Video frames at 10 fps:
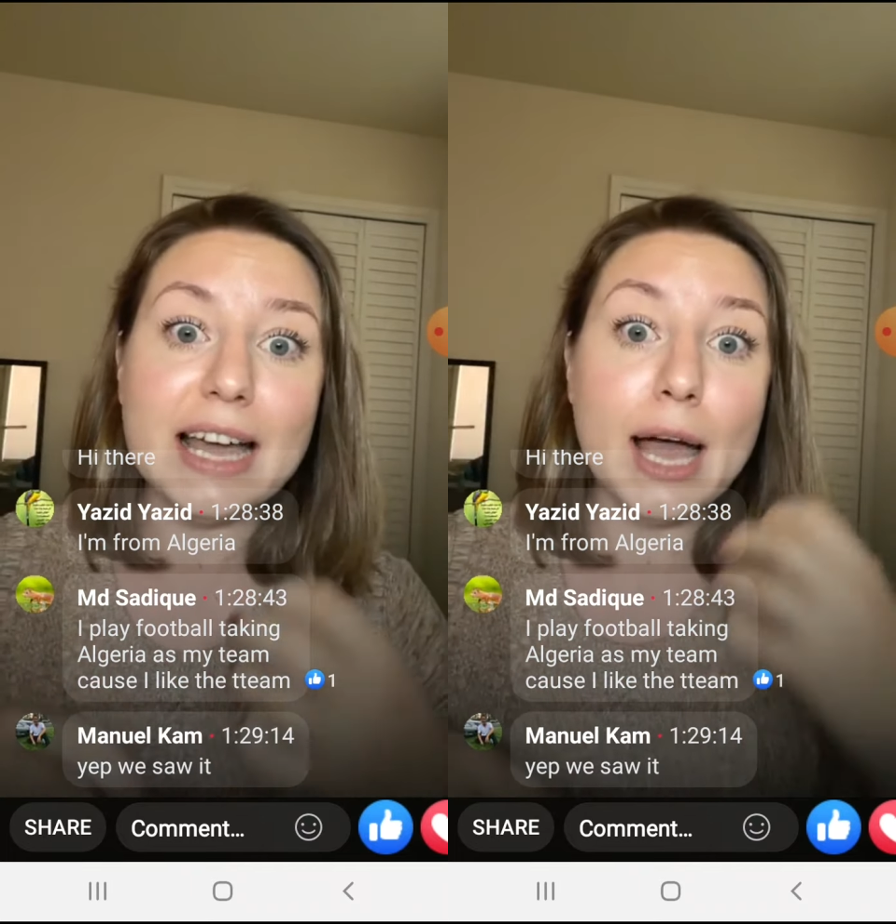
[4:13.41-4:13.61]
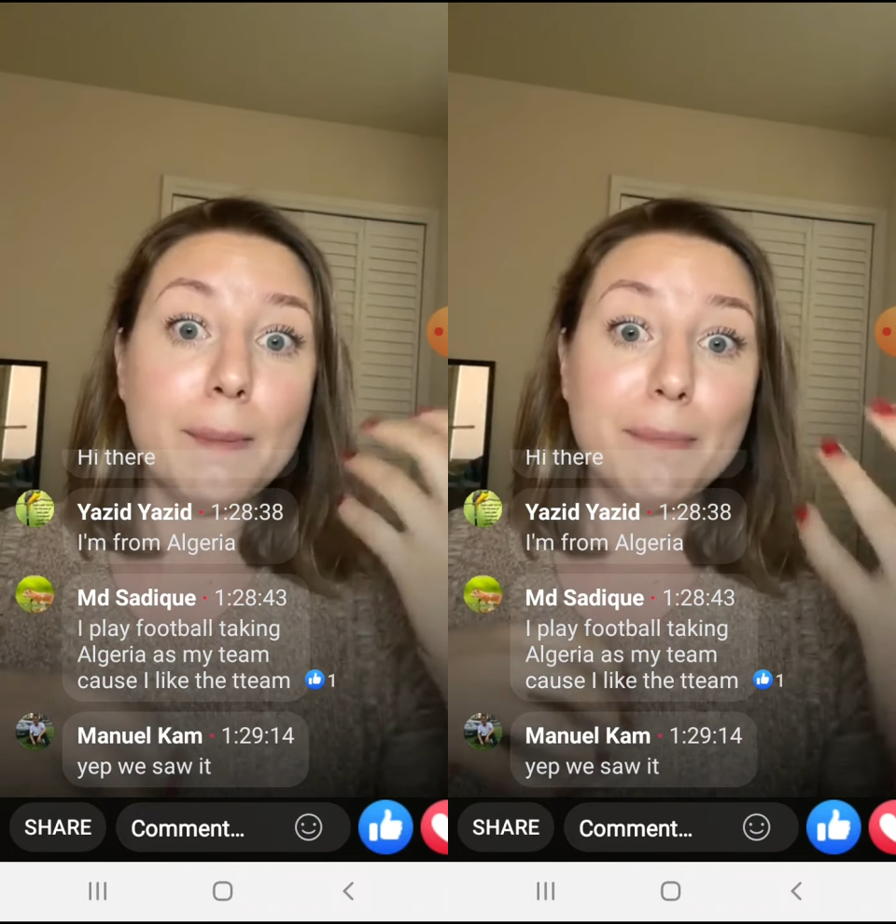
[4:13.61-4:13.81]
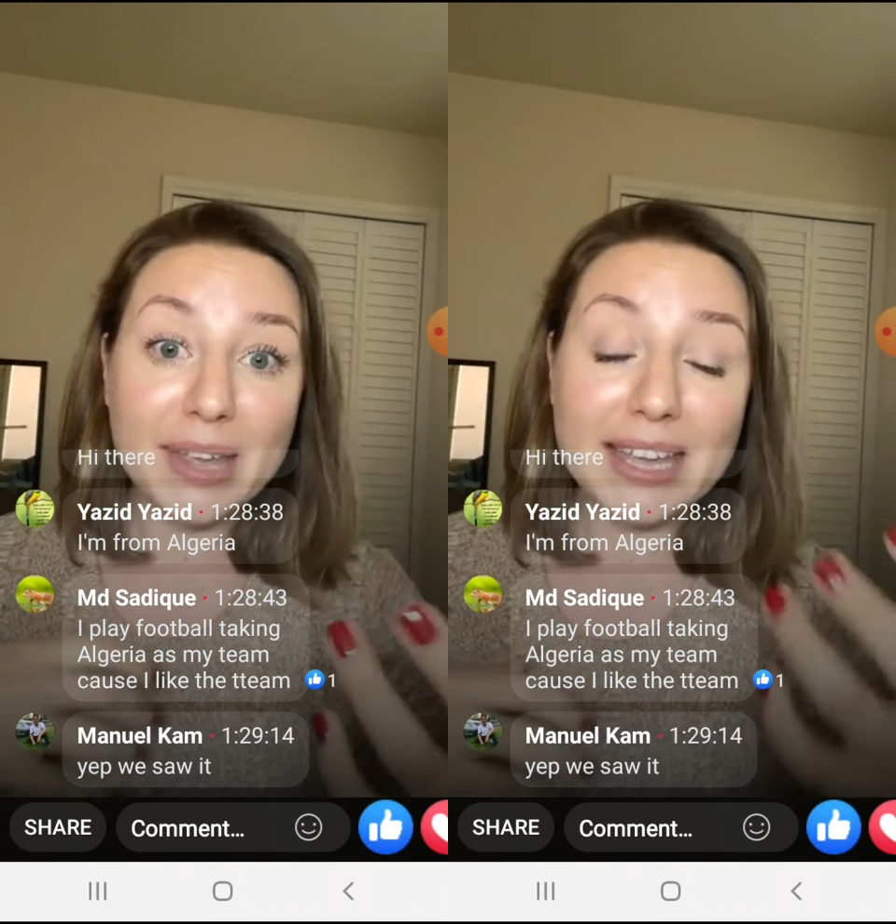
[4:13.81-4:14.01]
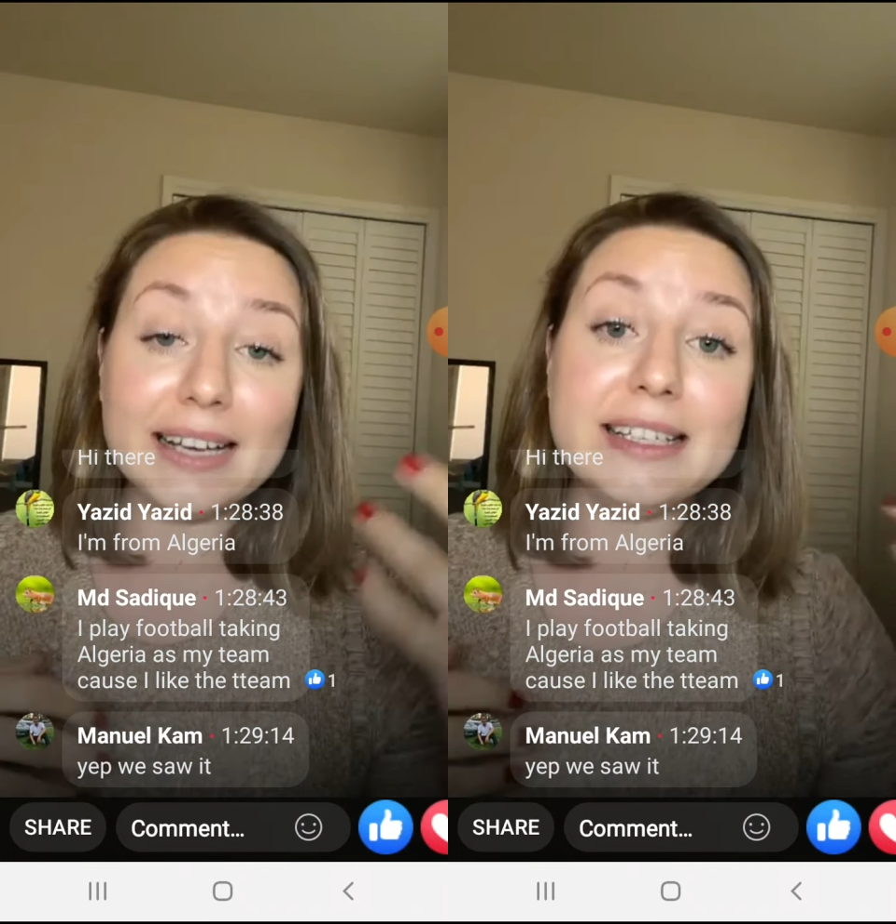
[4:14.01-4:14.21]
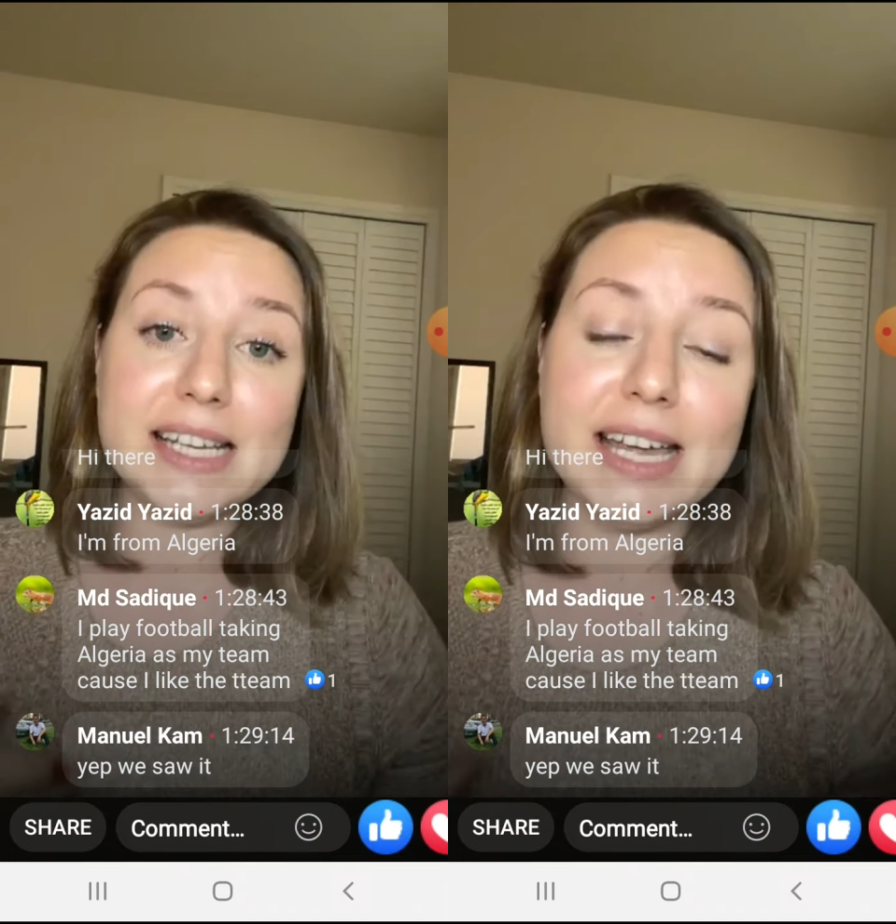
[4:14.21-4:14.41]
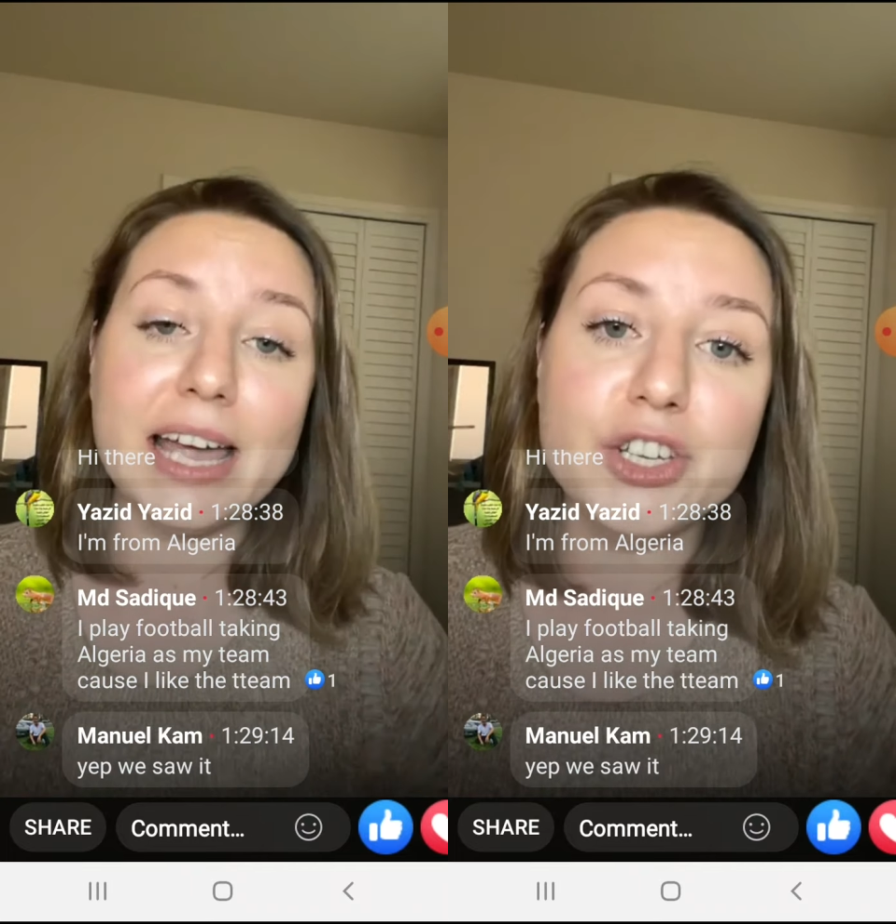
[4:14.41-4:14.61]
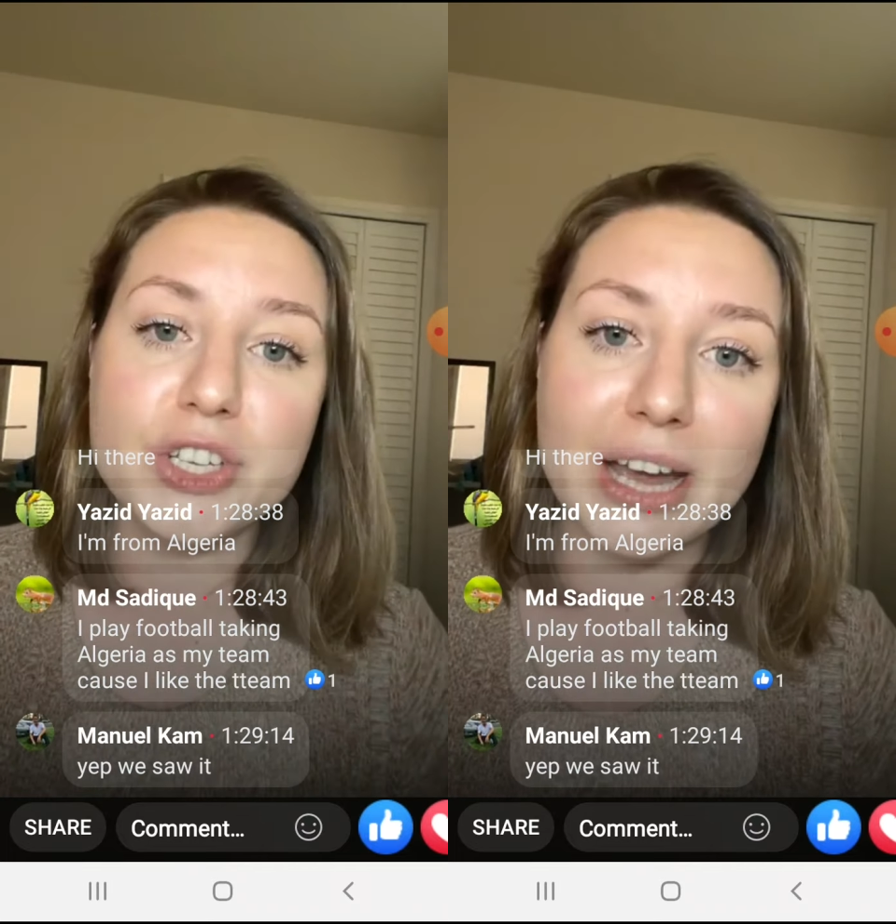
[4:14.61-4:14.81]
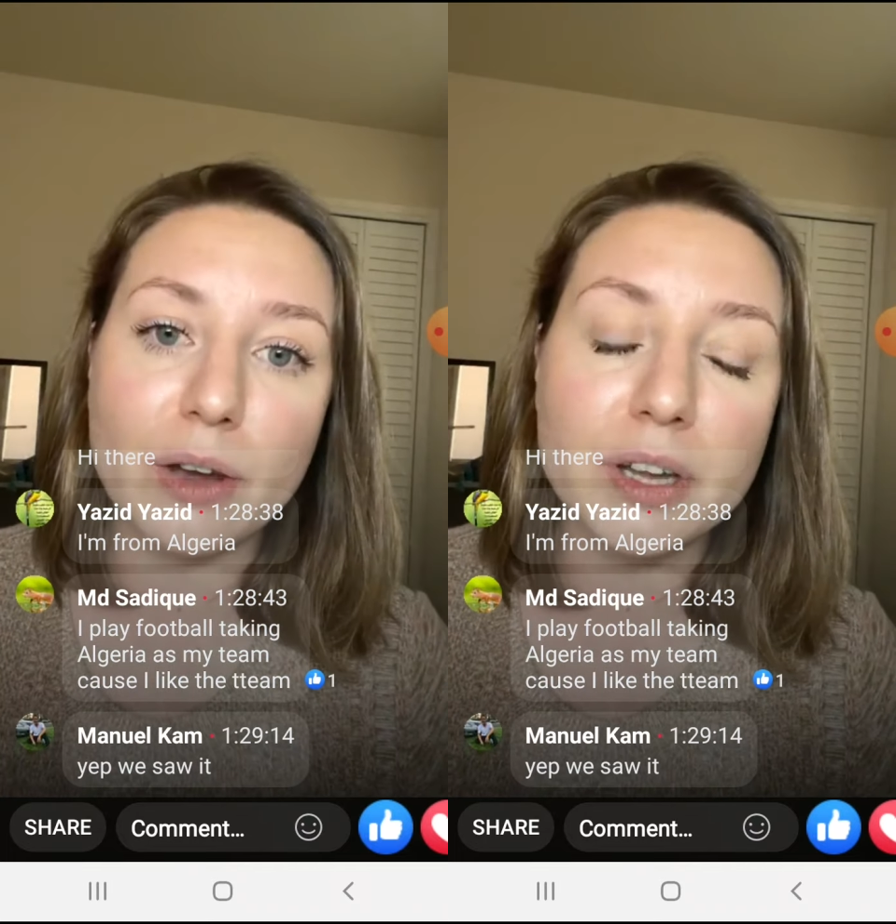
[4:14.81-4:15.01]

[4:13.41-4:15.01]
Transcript: big TH sound.